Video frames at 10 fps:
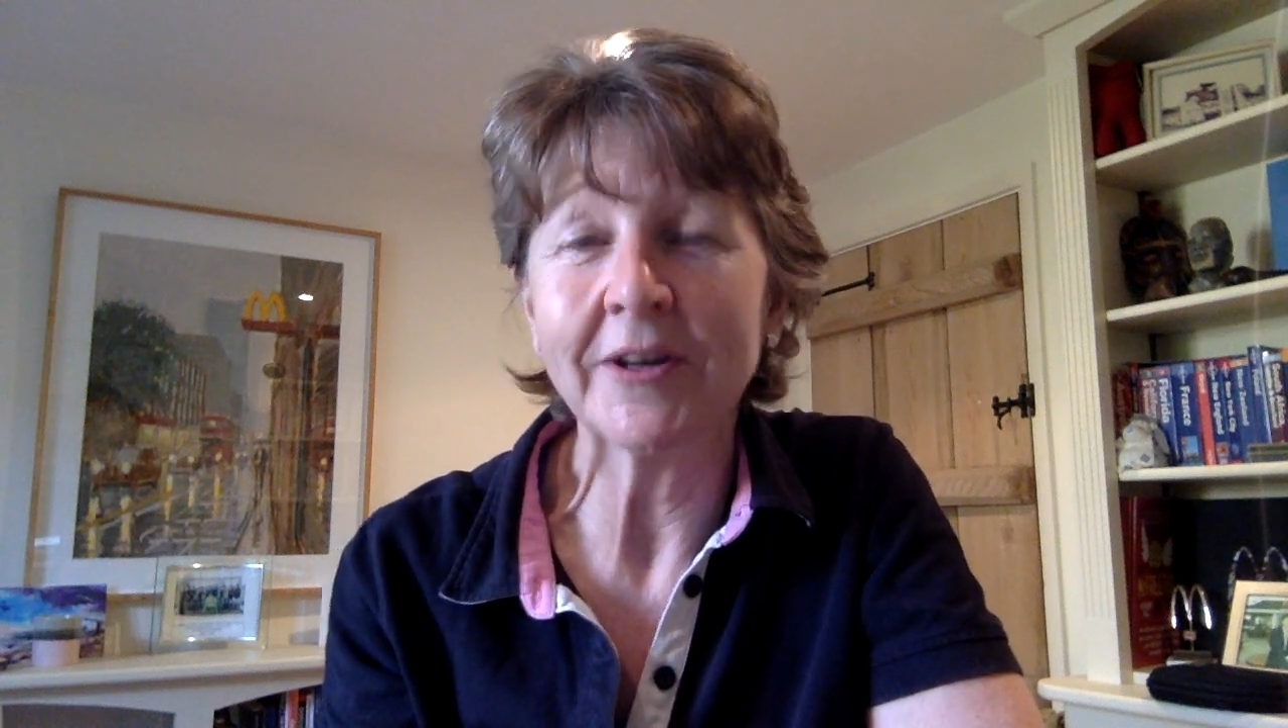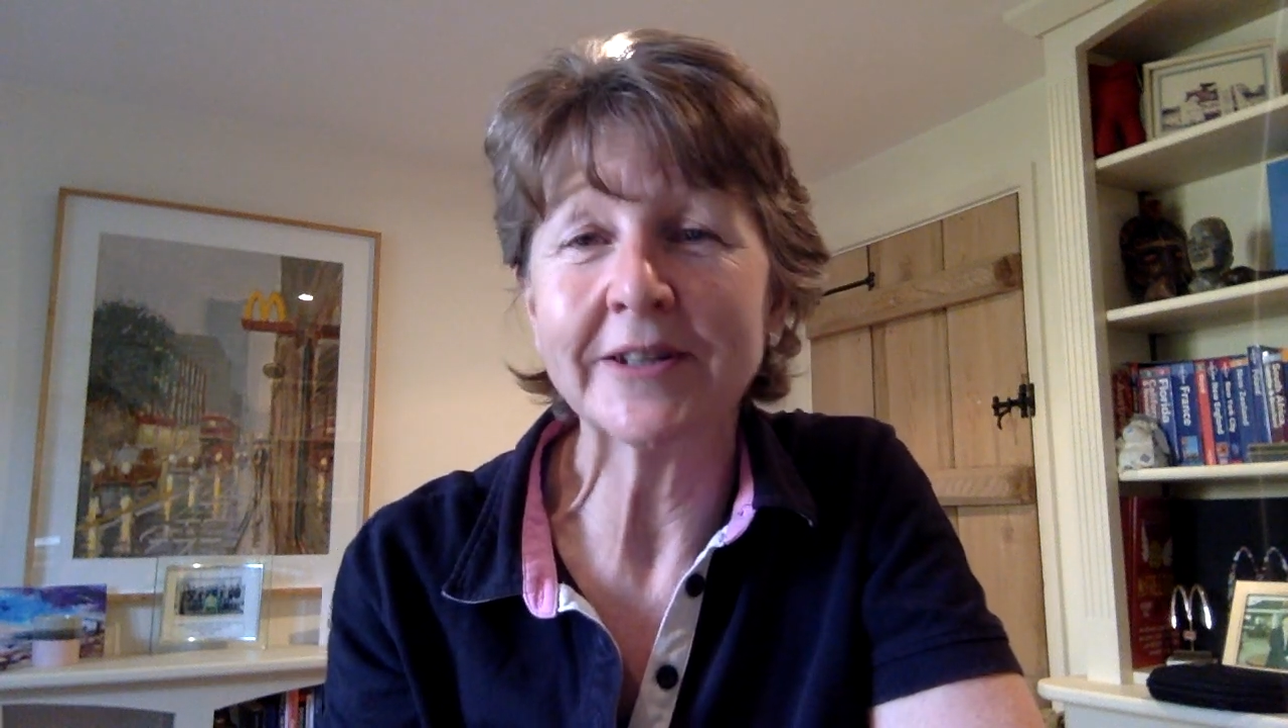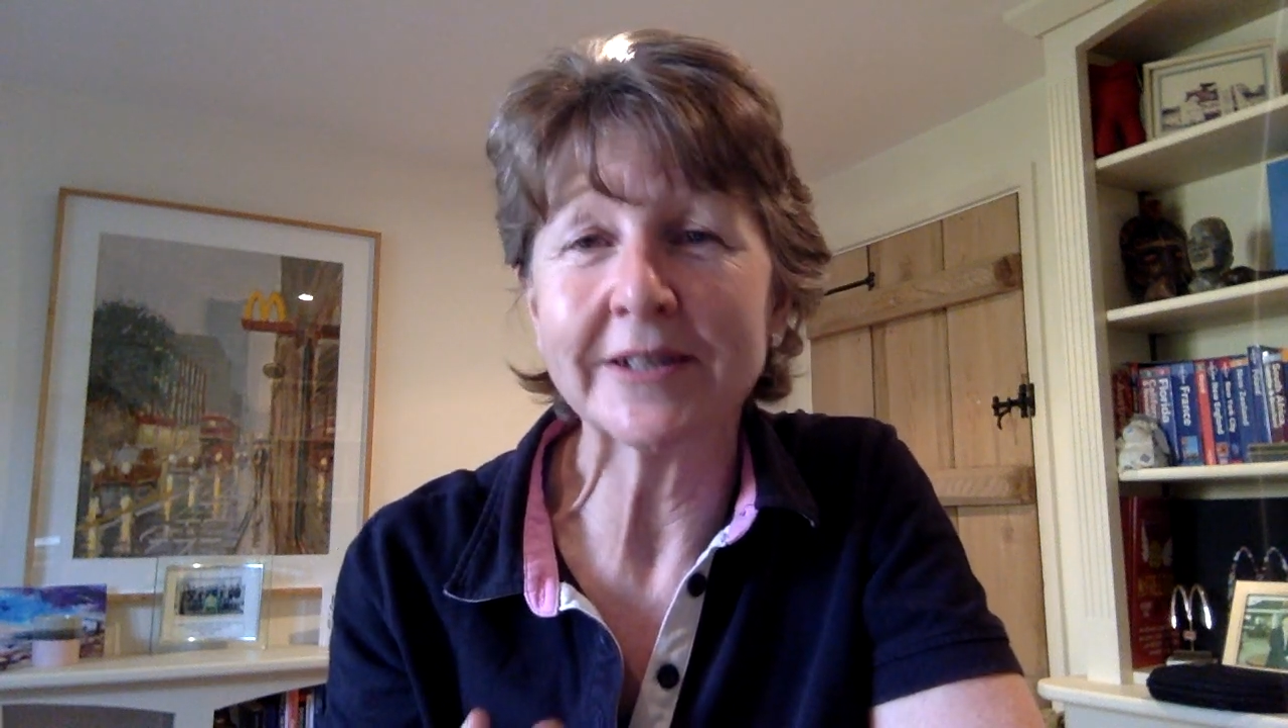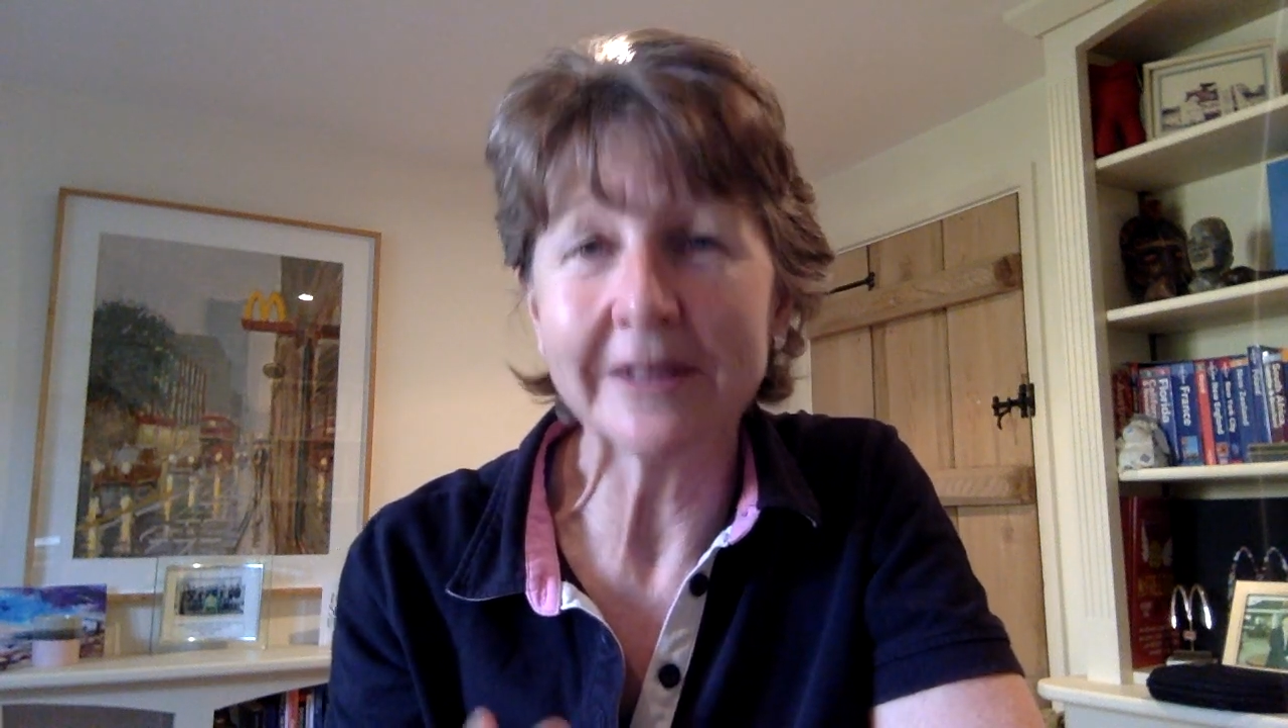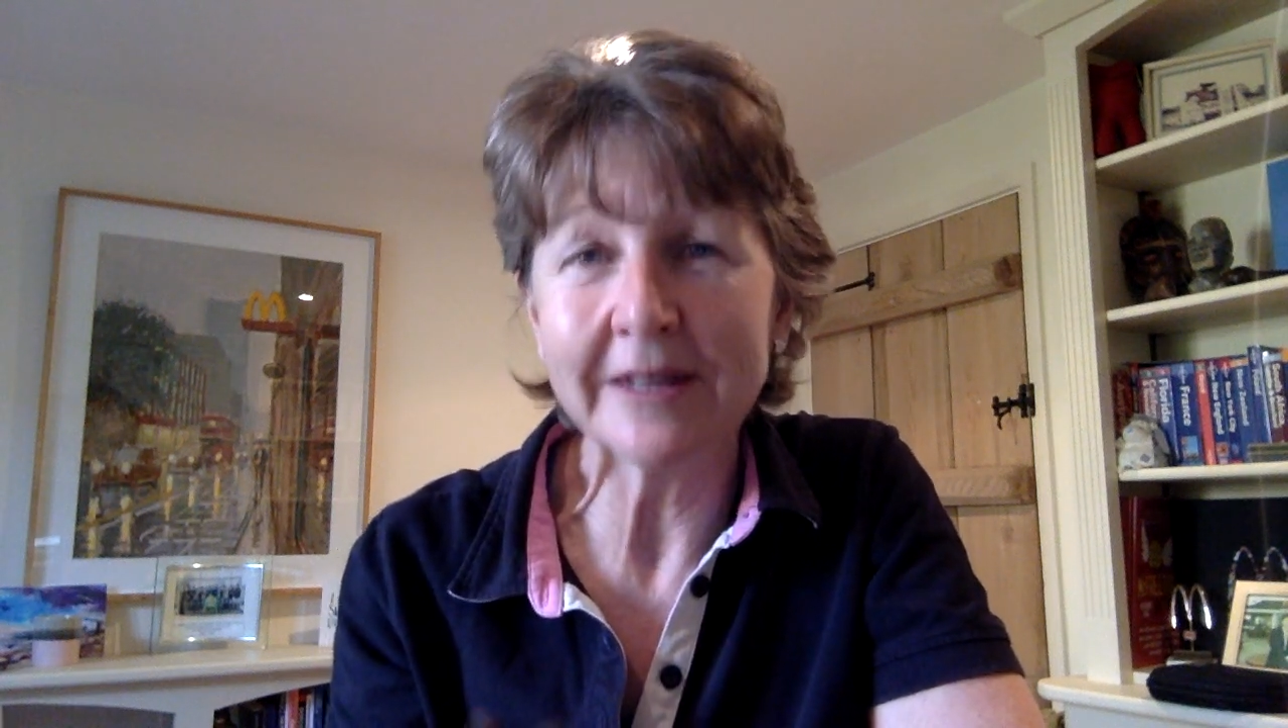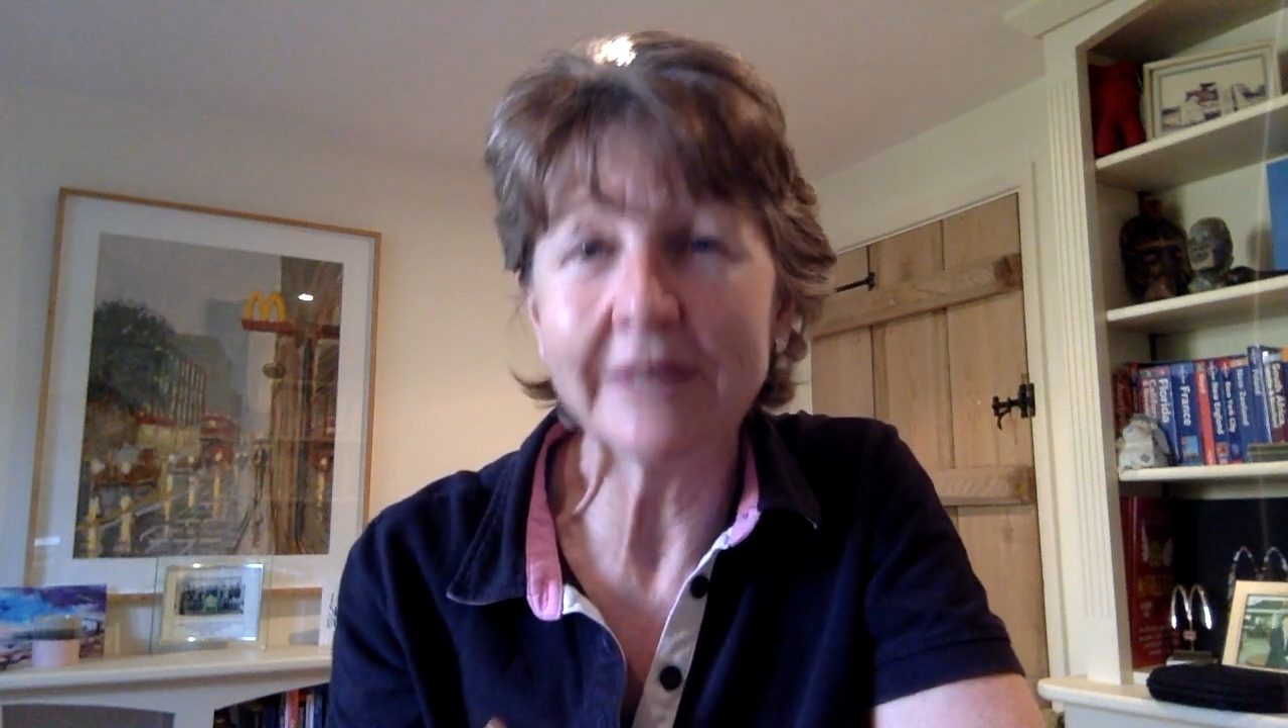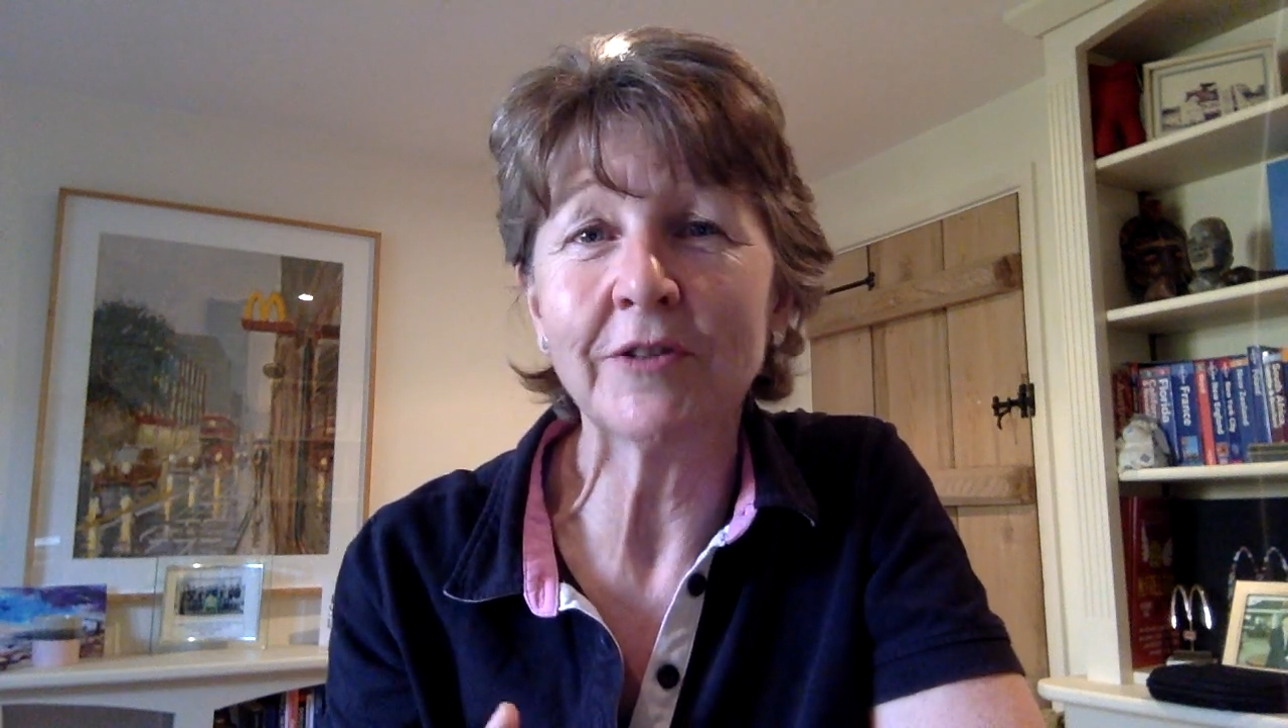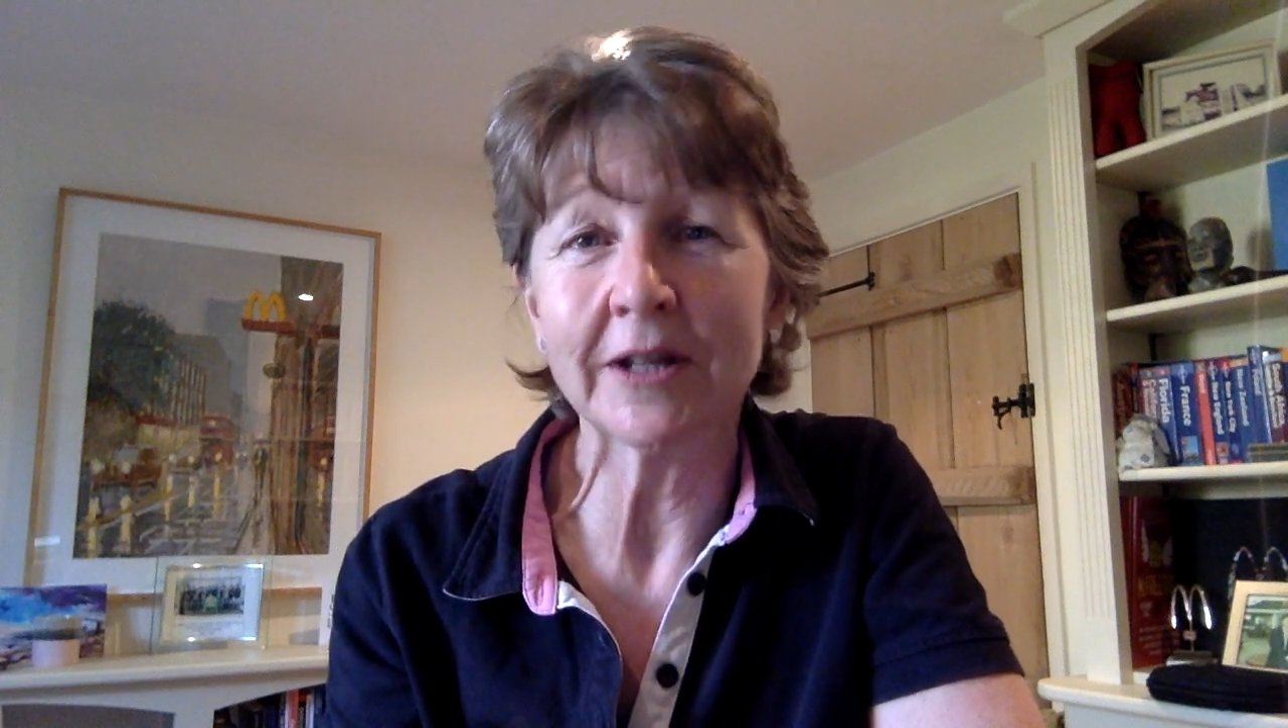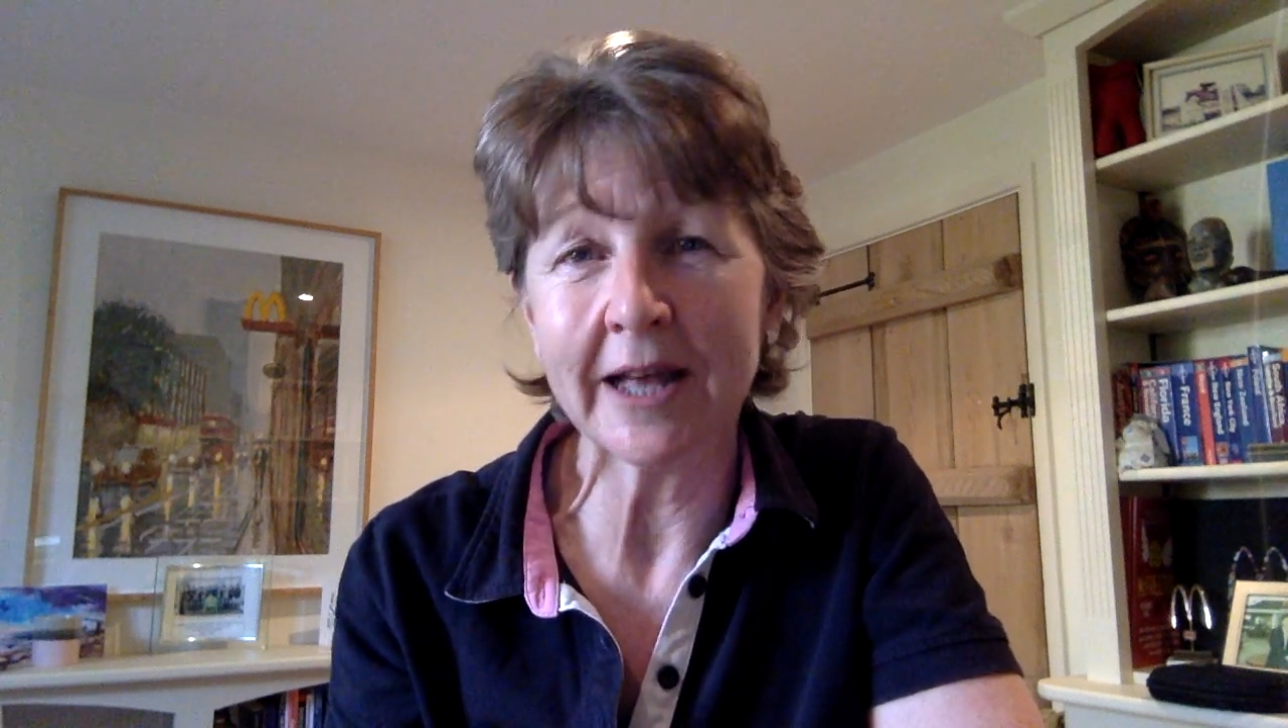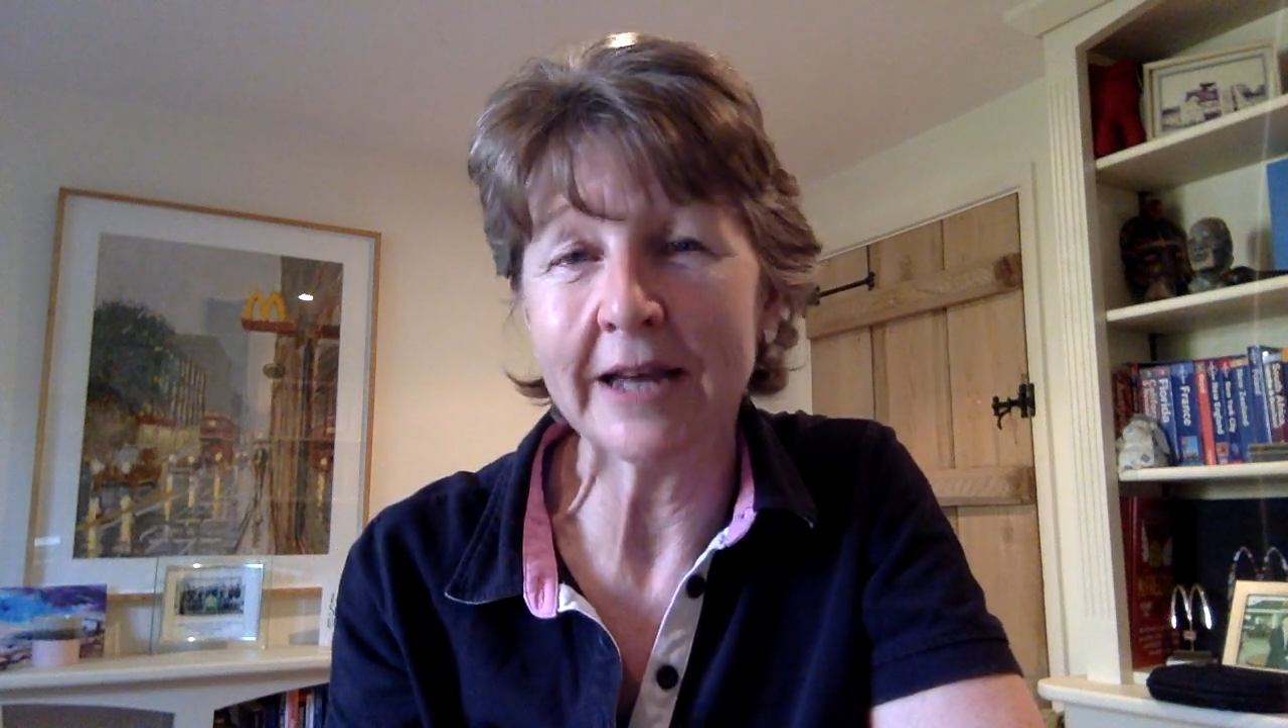to live
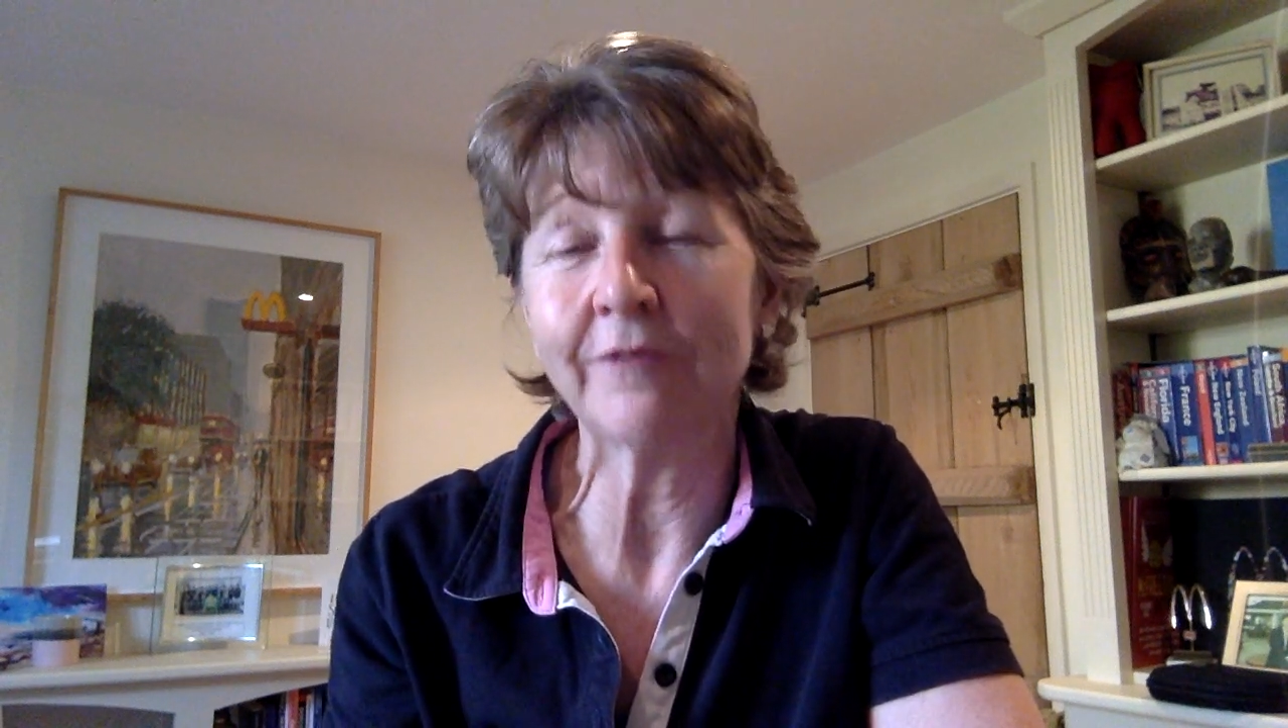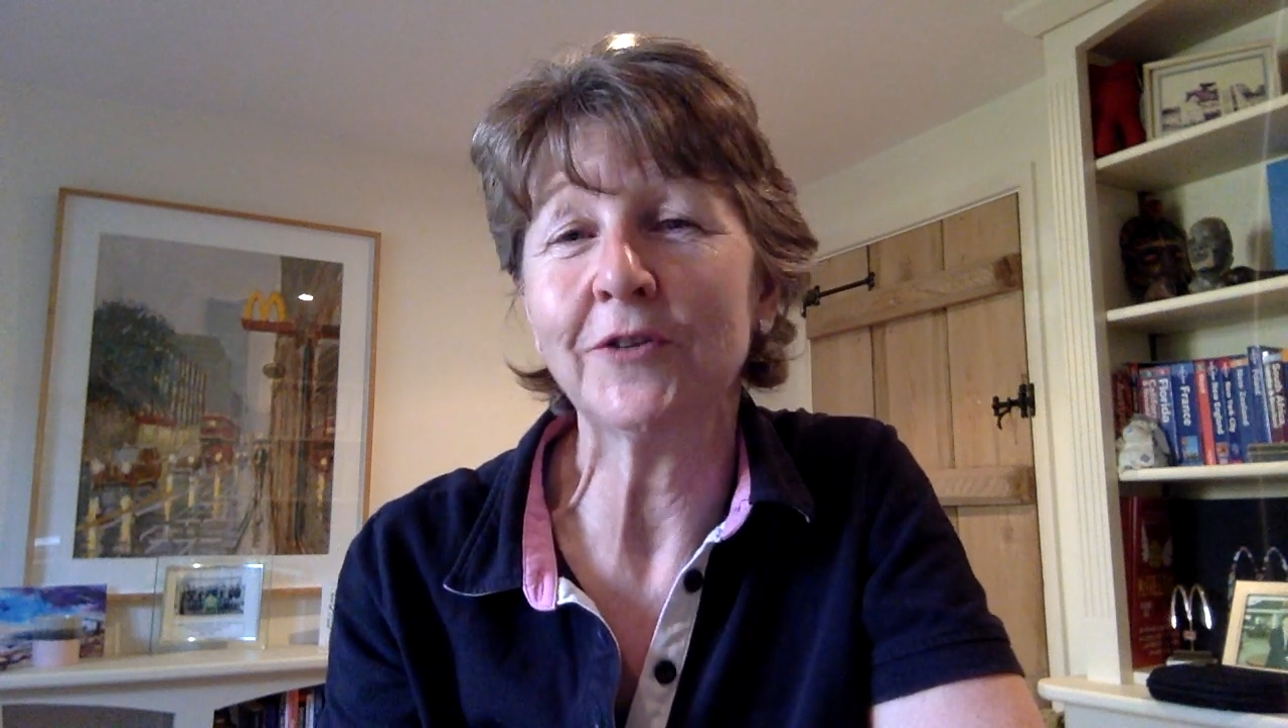the life